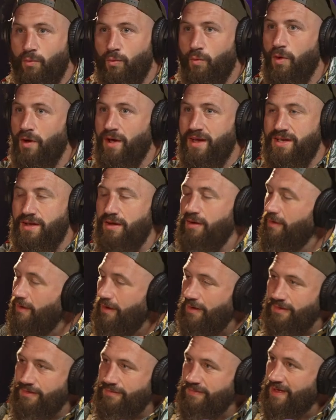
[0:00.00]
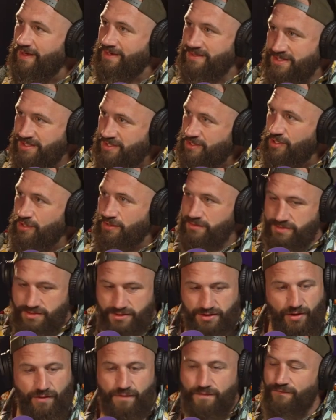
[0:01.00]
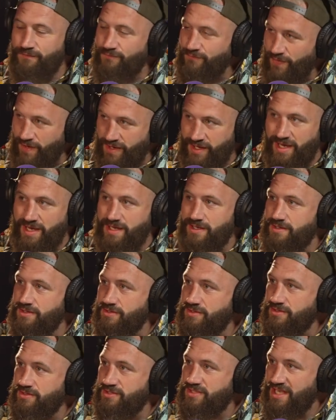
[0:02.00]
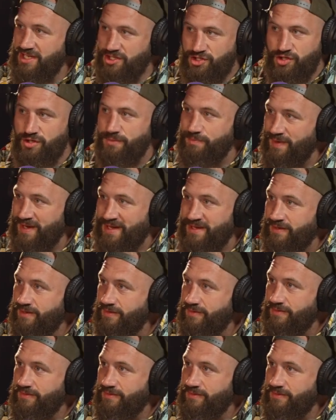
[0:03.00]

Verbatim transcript: Why not? That is so fucking. There should be.